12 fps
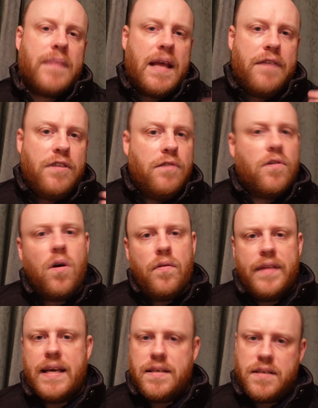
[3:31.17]
if you've got
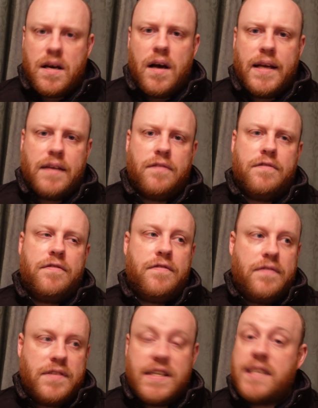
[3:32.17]
these kind
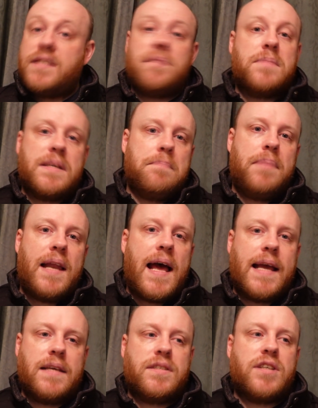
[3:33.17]
of systems in
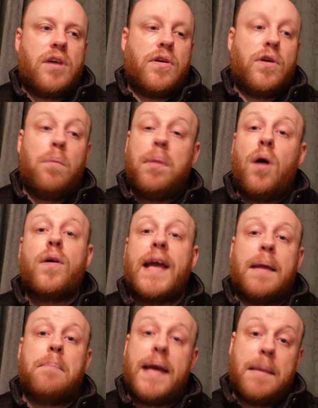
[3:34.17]
place, so you're
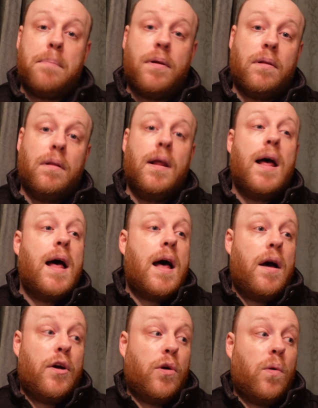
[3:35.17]
blocking people
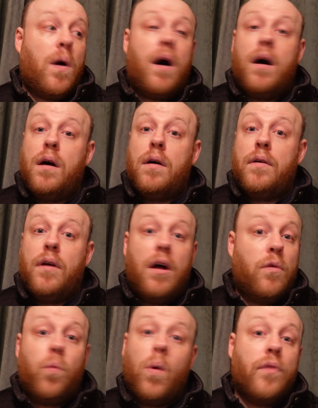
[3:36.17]
who are
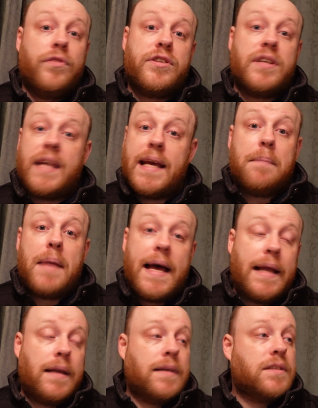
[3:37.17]
unwanted
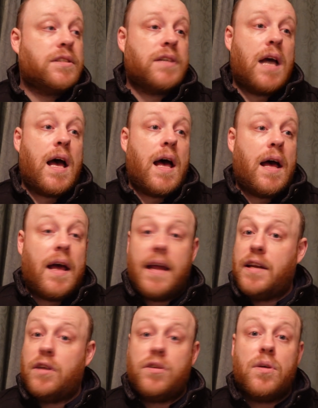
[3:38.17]
emailers,
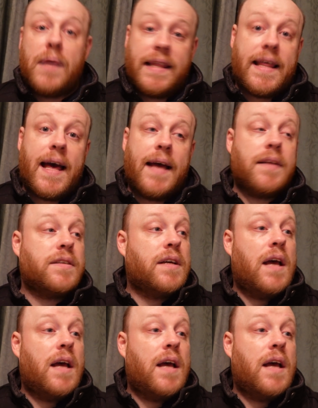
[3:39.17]
and you're doing that,